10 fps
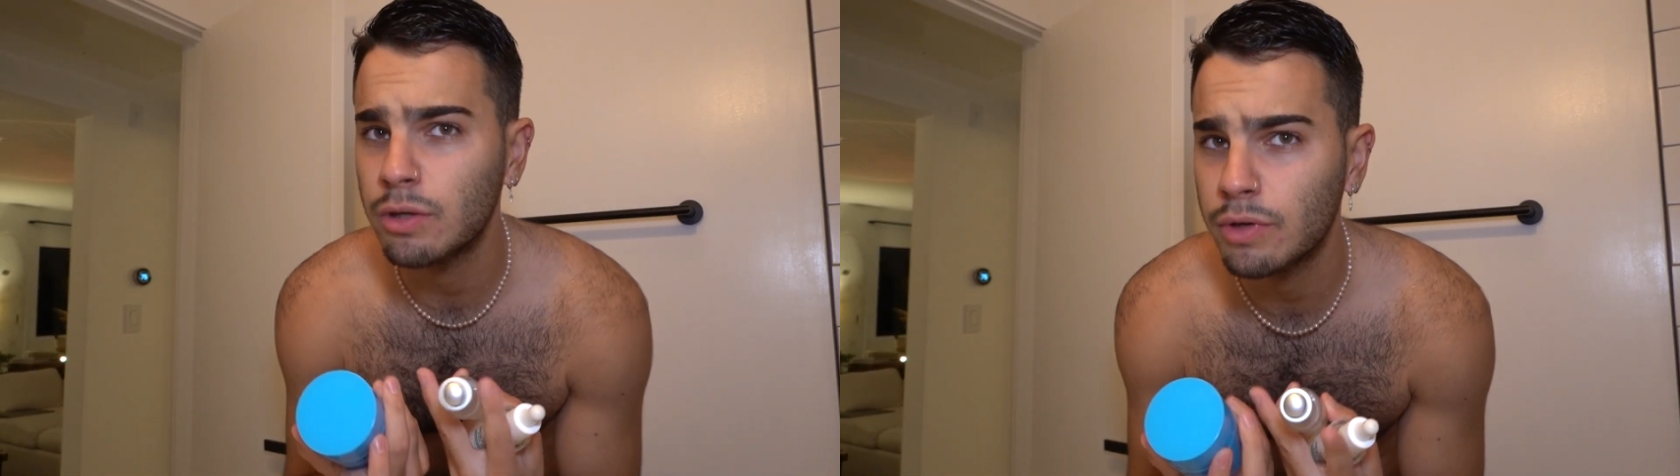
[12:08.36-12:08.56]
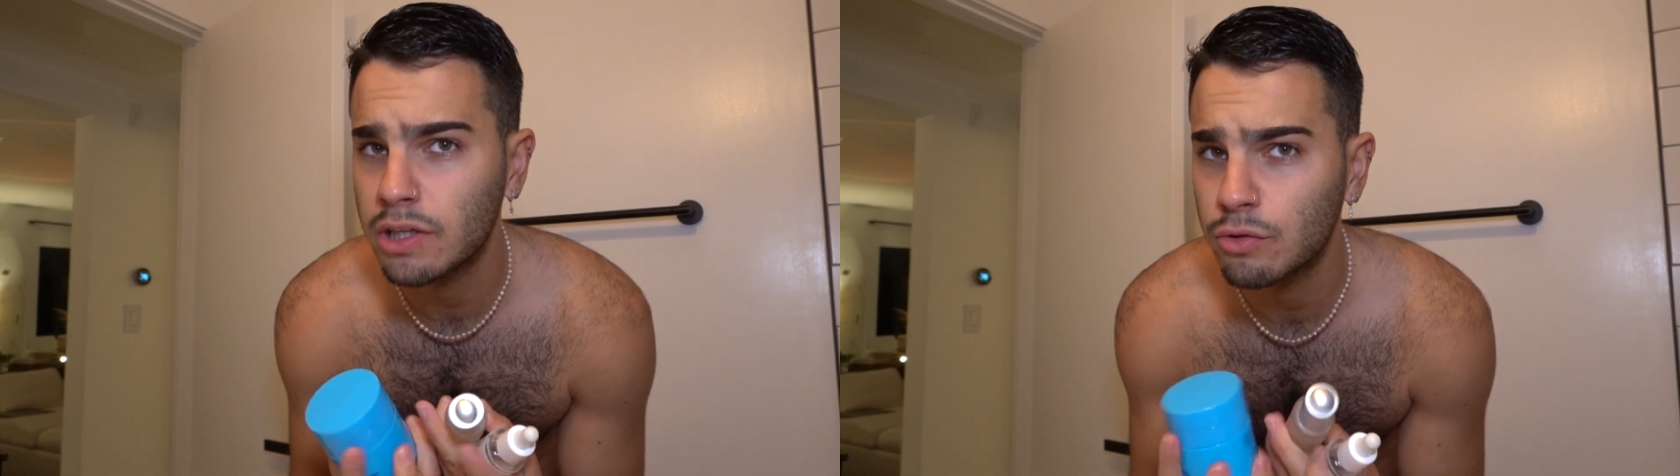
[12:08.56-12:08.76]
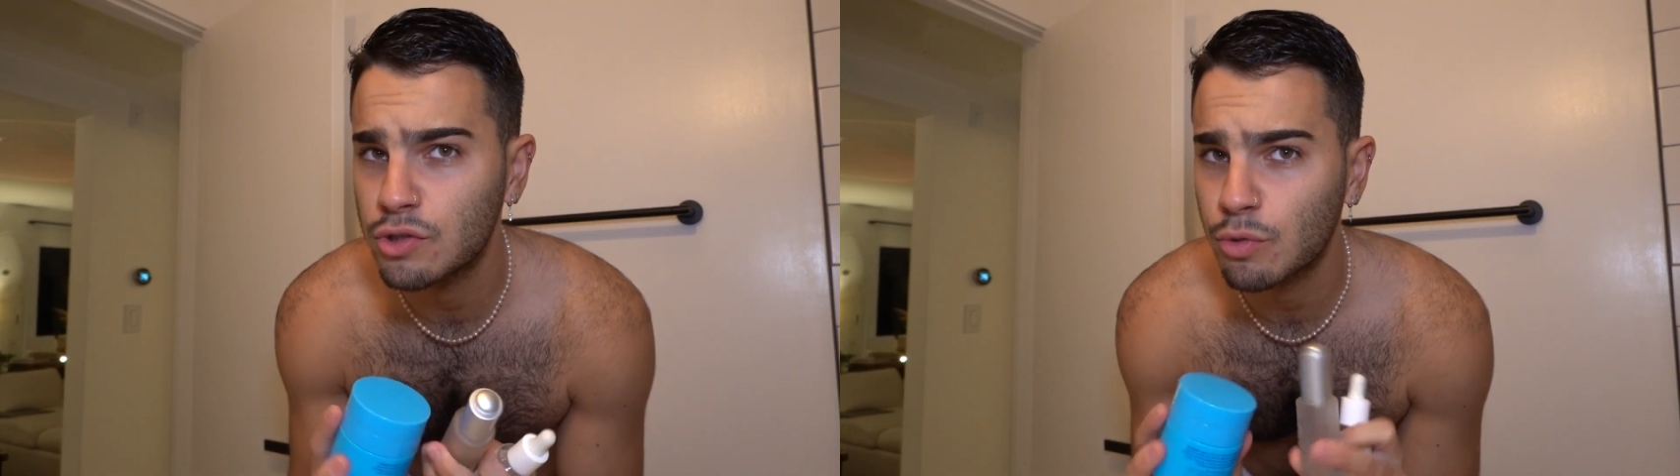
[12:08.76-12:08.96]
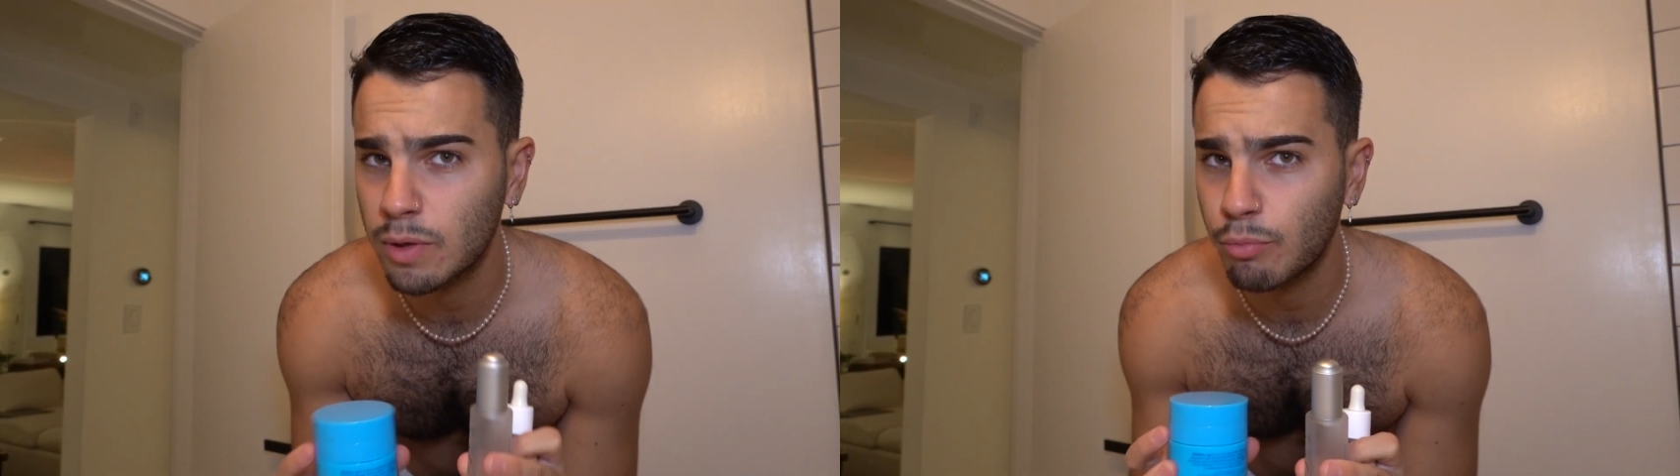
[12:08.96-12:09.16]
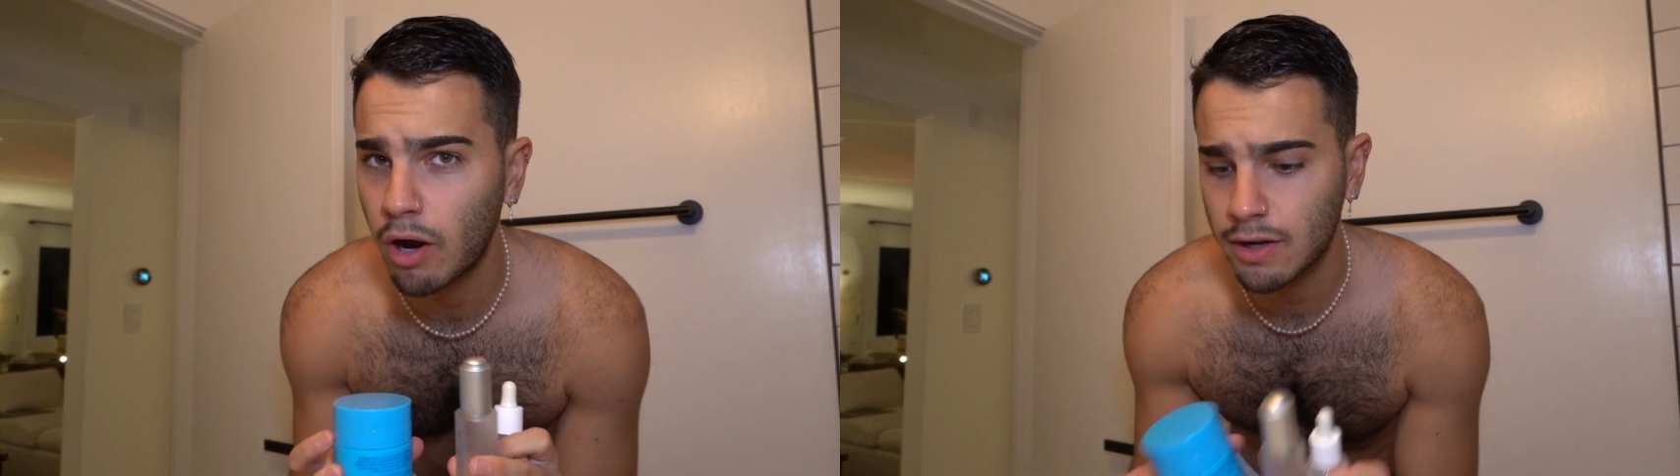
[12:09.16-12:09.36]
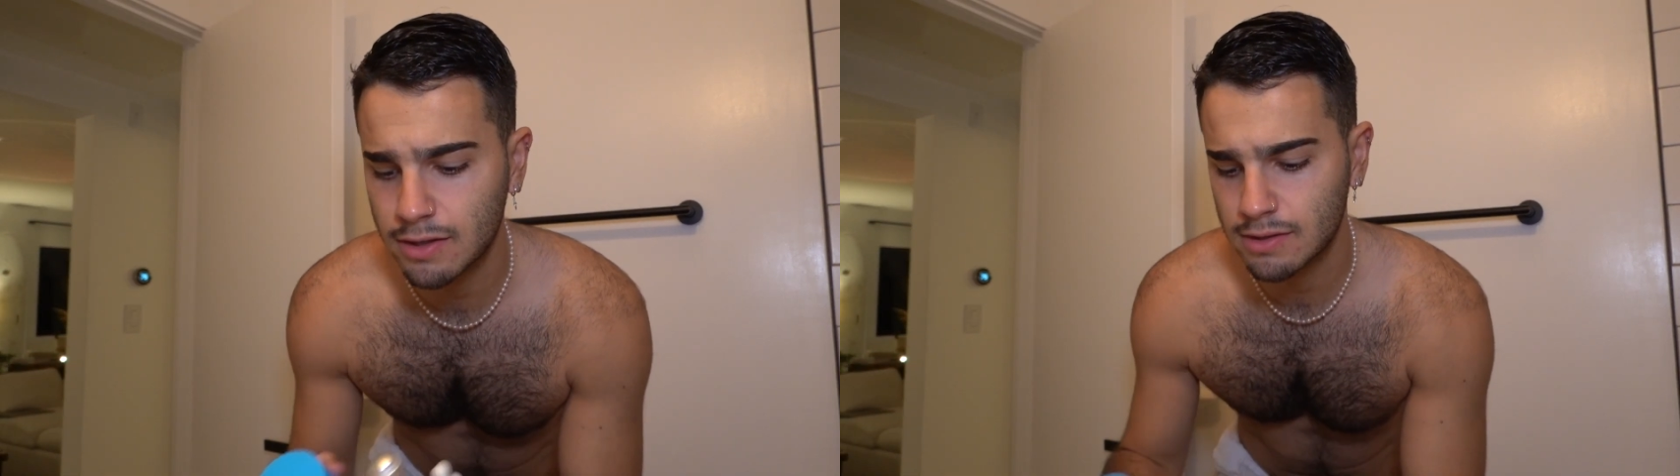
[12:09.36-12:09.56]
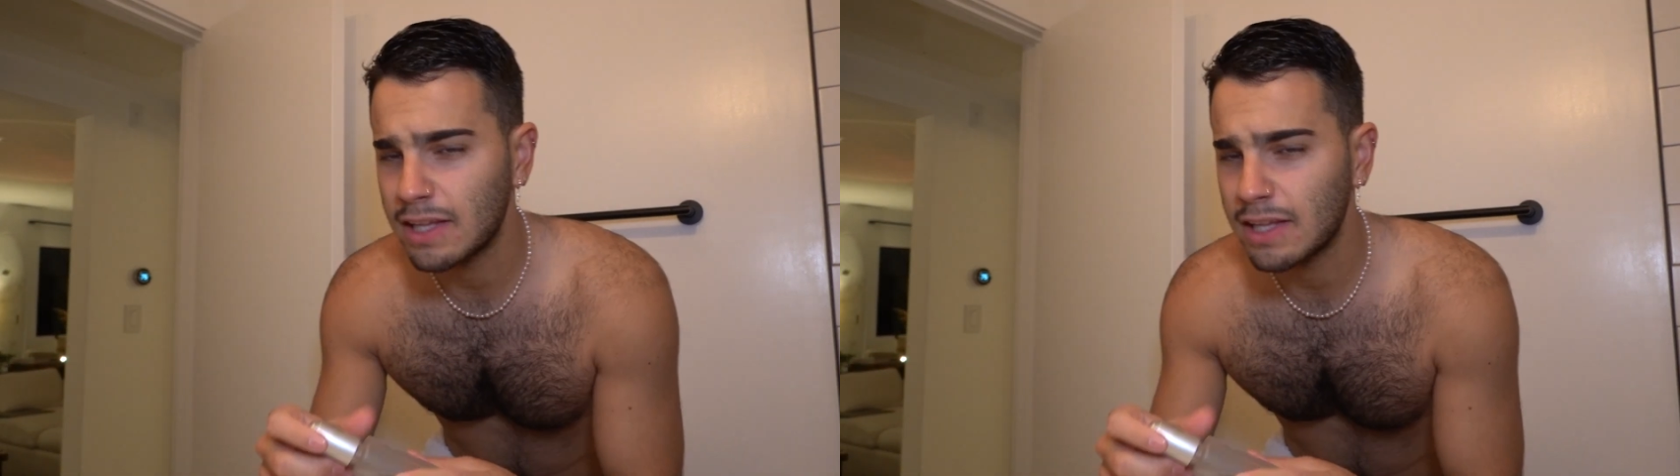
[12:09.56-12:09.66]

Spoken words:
really use 3 products.